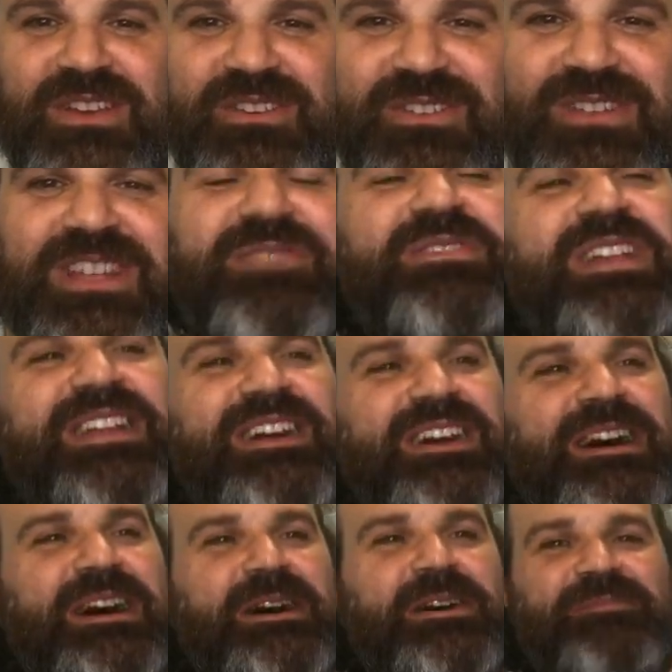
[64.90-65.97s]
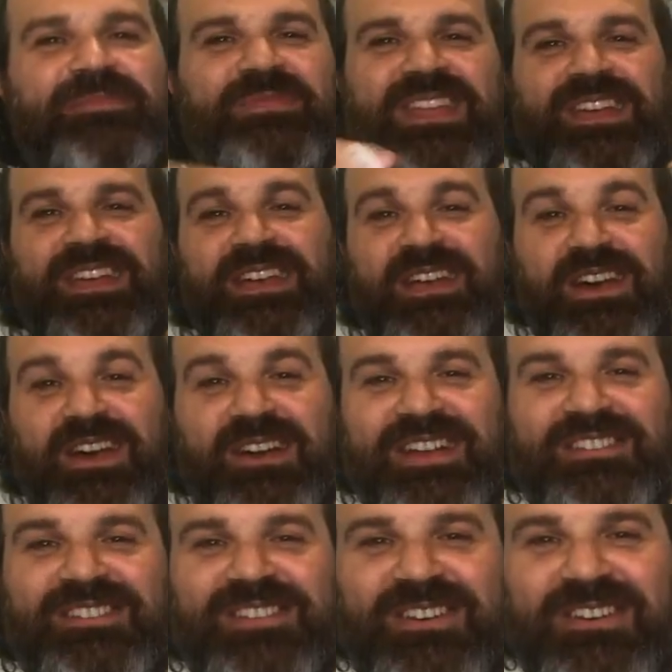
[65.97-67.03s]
good evening. Um, all right, so